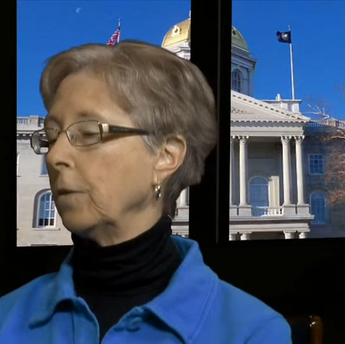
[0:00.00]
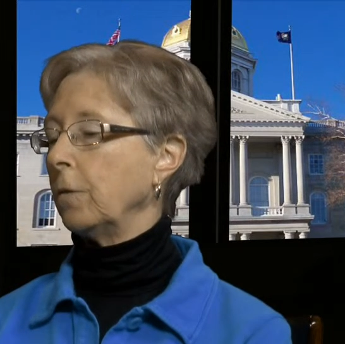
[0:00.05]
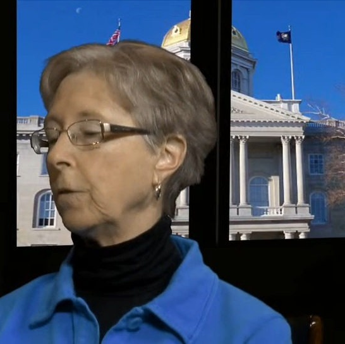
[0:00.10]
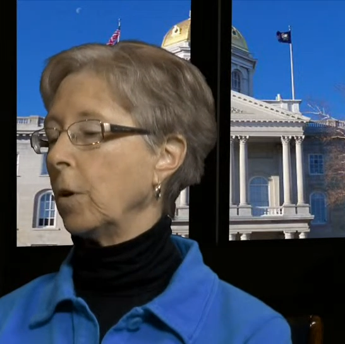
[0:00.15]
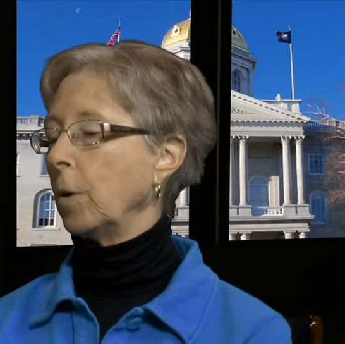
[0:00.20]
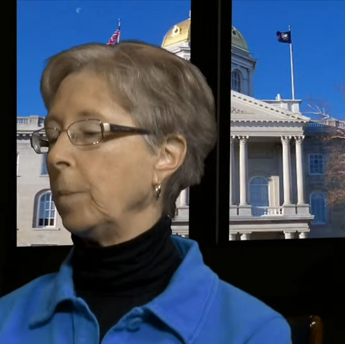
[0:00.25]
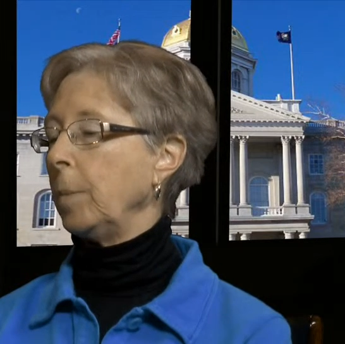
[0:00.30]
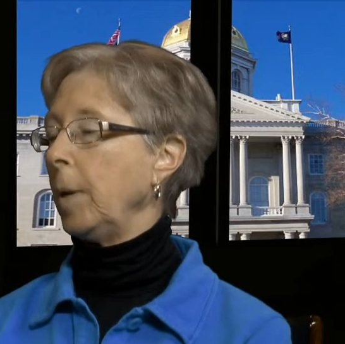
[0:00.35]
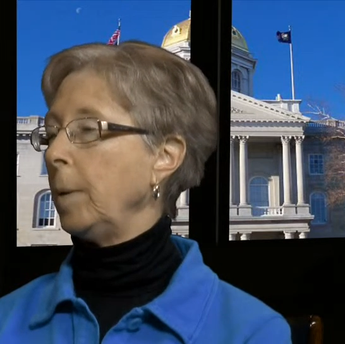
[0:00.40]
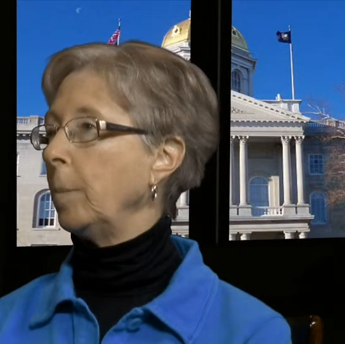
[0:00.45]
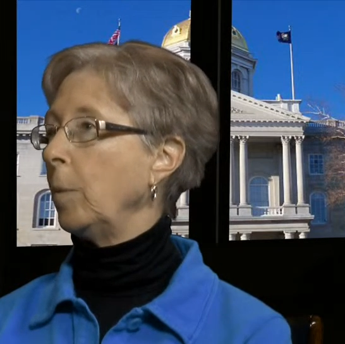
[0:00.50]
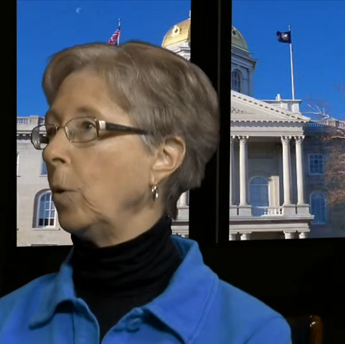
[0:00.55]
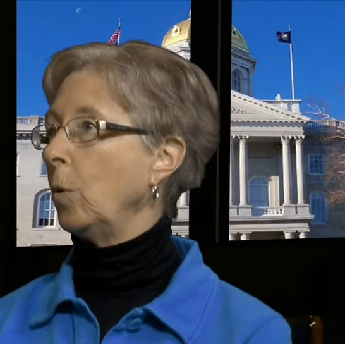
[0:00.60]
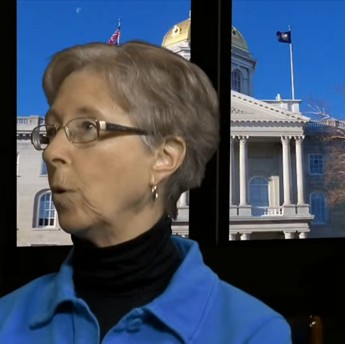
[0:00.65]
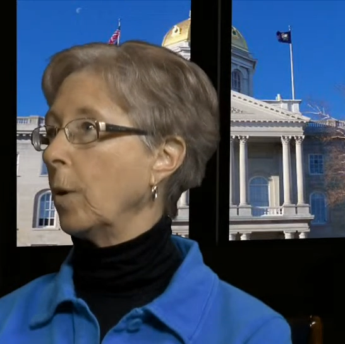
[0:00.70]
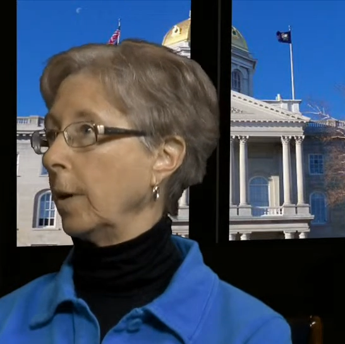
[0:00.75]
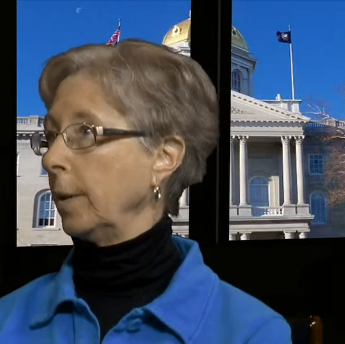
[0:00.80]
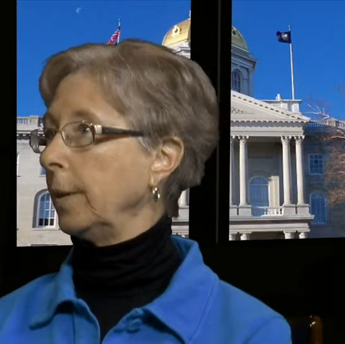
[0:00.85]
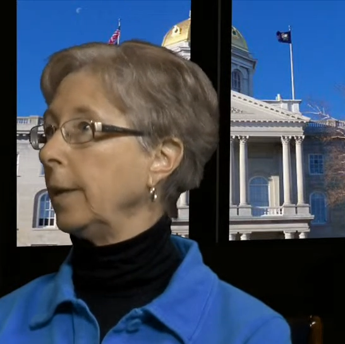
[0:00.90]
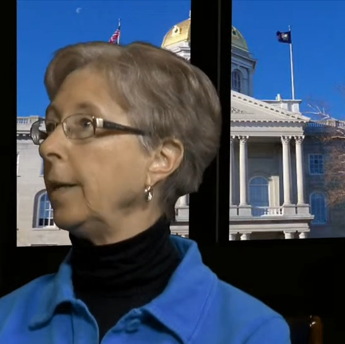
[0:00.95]
for people
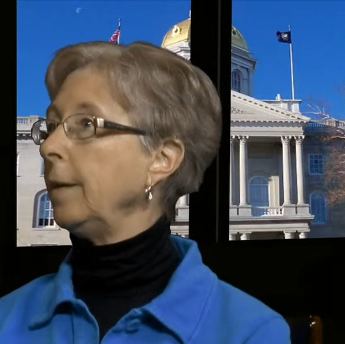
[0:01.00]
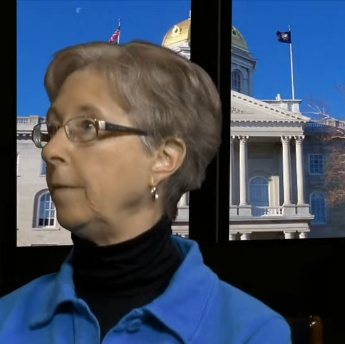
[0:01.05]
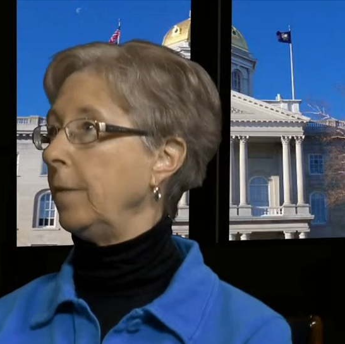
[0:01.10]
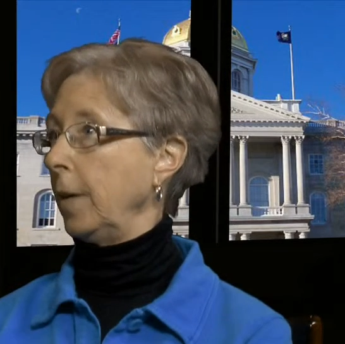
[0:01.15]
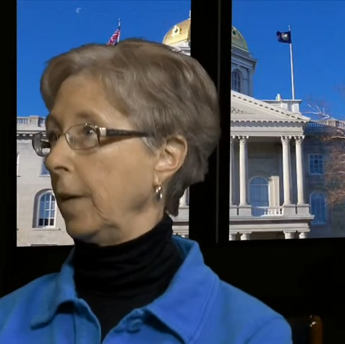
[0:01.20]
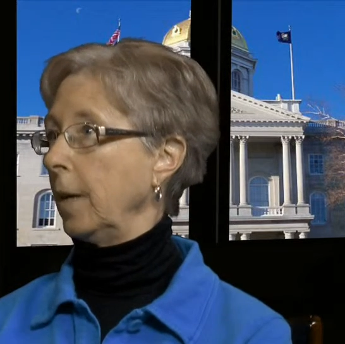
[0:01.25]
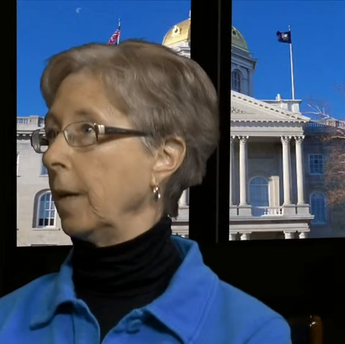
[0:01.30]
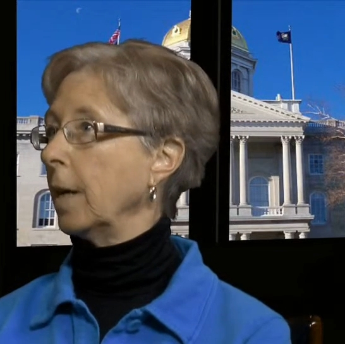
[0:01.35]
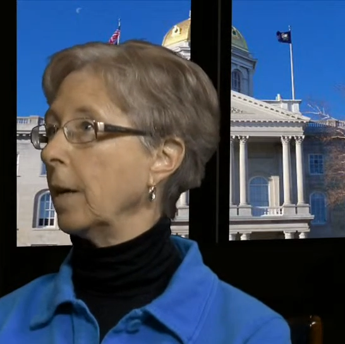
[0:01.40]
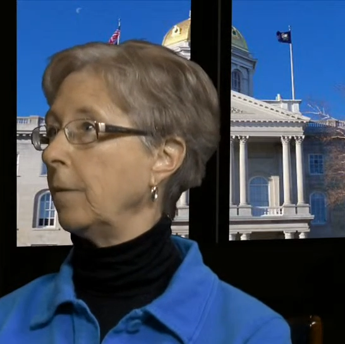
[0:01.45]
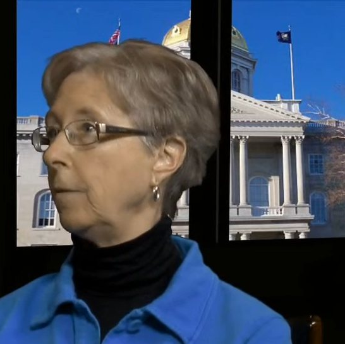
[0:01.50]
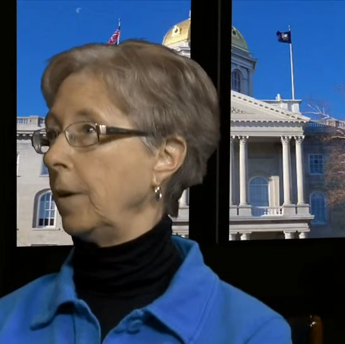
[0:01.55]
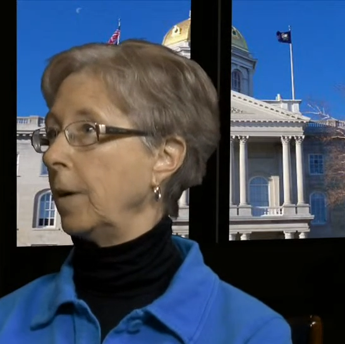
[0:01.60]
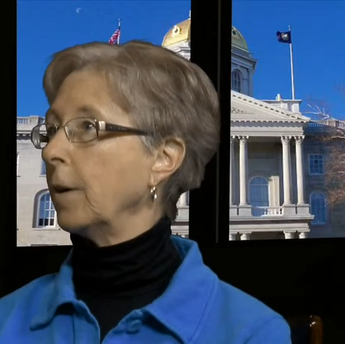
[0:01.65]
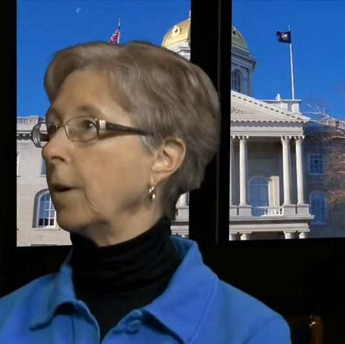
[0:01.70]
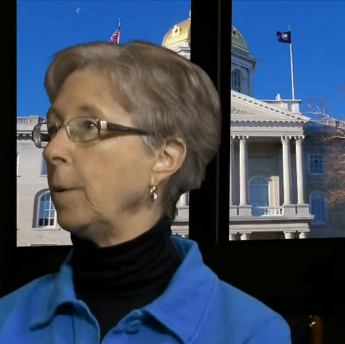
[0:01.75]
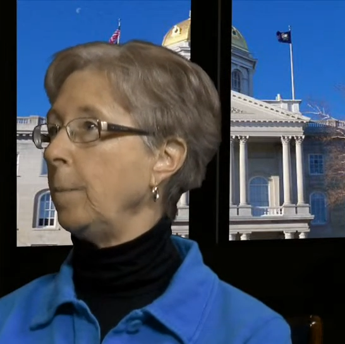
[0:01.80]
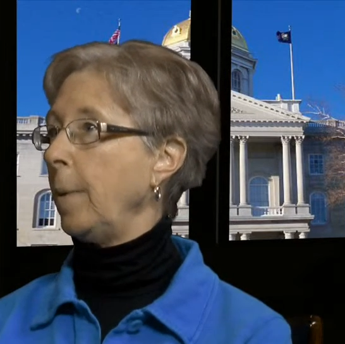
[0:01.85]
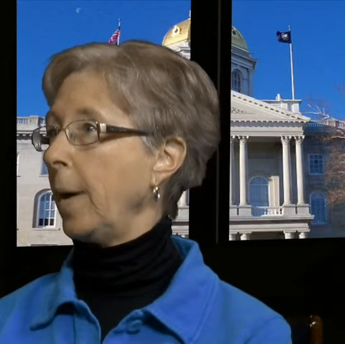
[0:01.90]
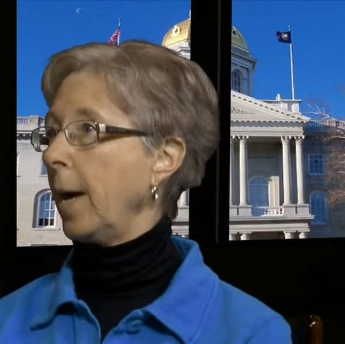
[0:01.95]
who are leaving a
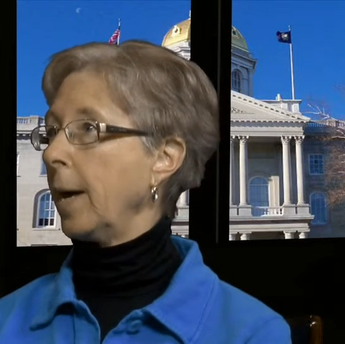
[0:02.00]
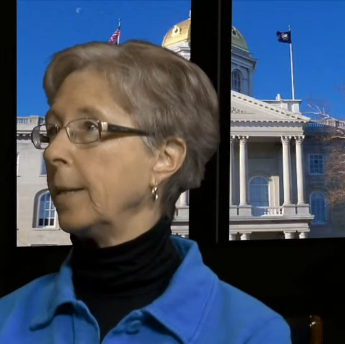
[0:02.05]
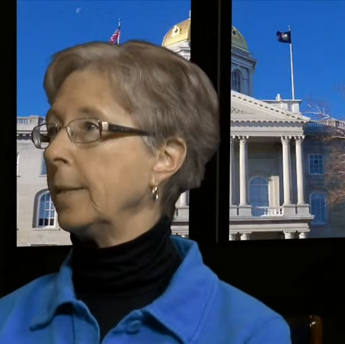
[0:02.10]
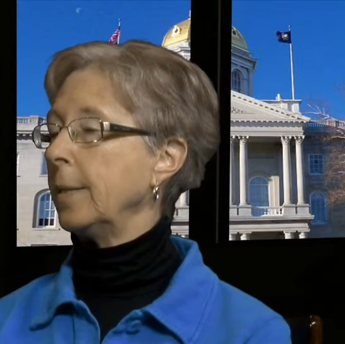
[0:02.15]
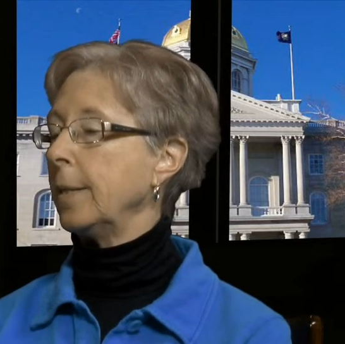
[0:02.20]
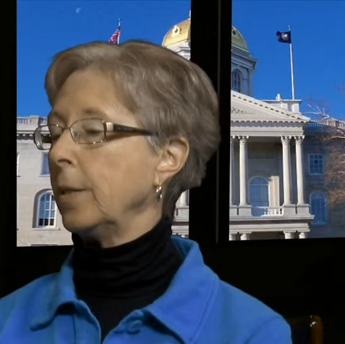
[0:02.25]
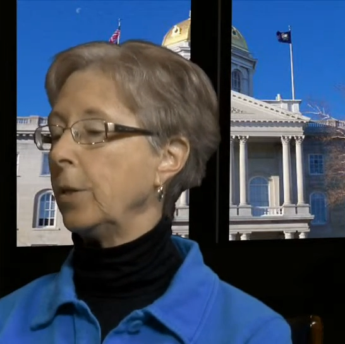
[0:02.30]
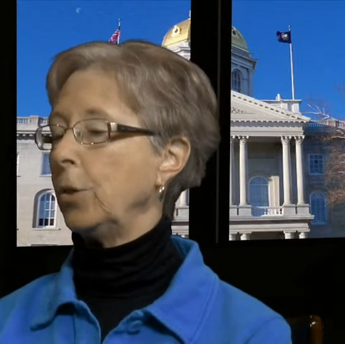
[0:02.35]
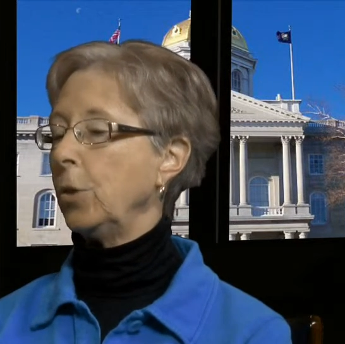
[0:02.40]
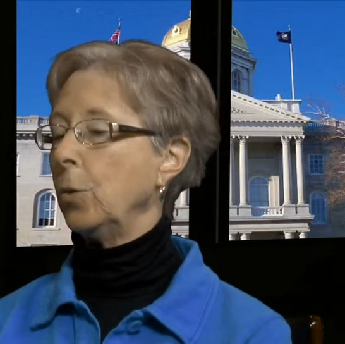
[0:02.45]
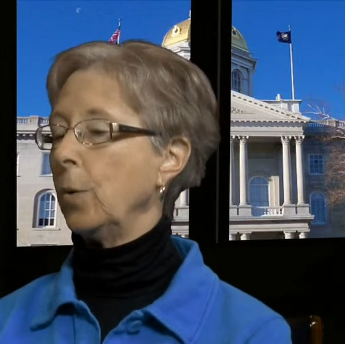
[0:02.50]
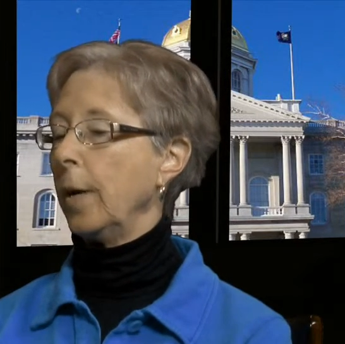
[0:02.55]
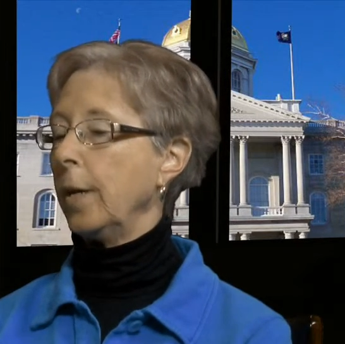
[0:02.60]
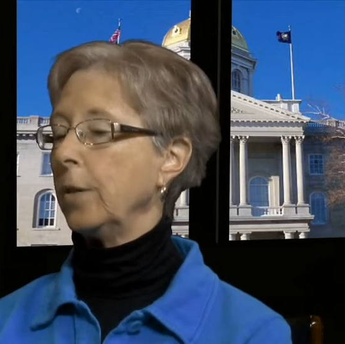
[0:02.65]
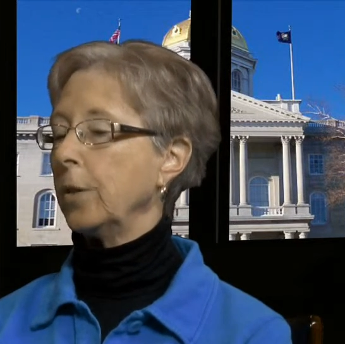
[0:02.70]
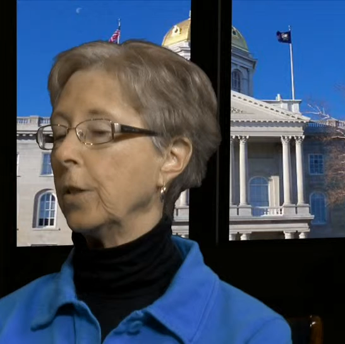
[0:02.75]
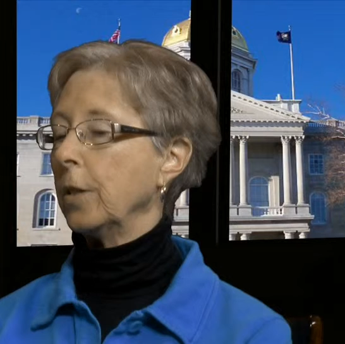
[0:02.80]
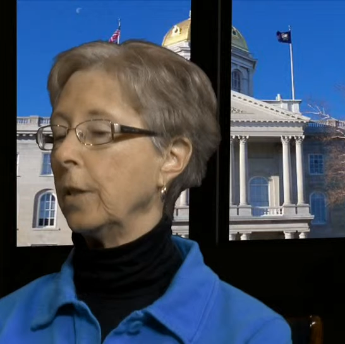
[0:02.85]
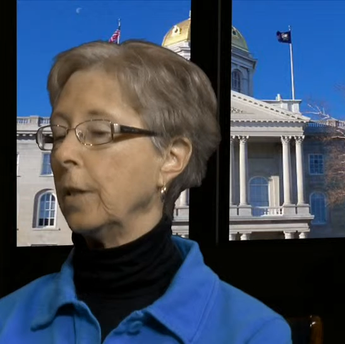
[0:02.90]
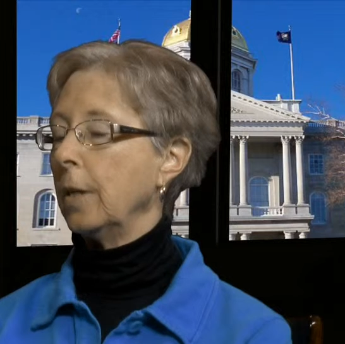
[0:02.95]
very bad
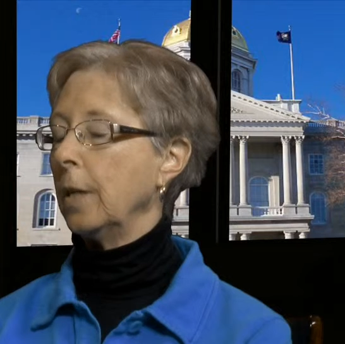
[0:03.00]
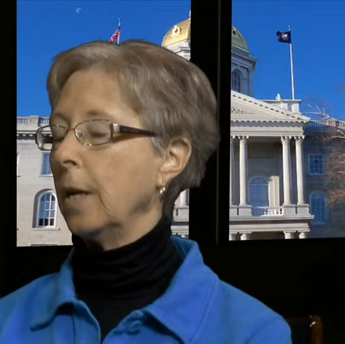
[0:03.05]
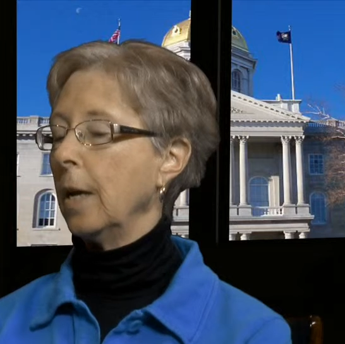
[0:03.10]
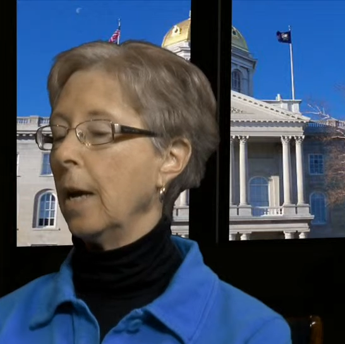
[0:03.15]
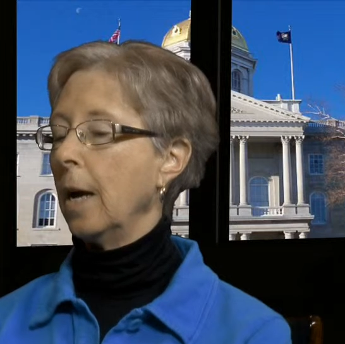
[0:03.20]
situation.